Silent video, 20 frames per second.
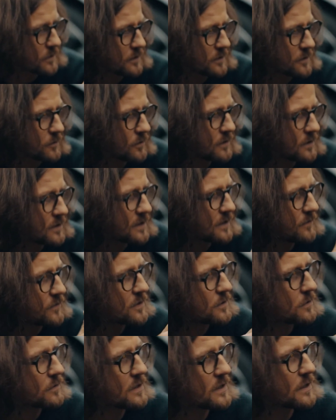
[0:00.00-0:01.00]

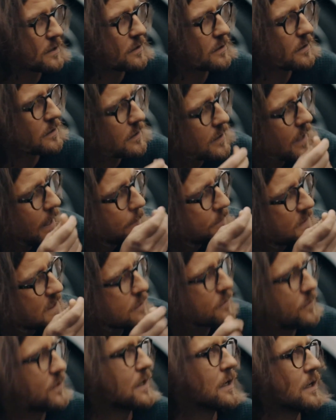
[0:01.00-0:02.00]
Wiebelhorst, Color
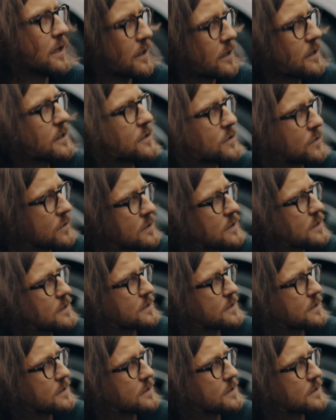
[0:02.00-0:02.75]
and Trim Project Lead at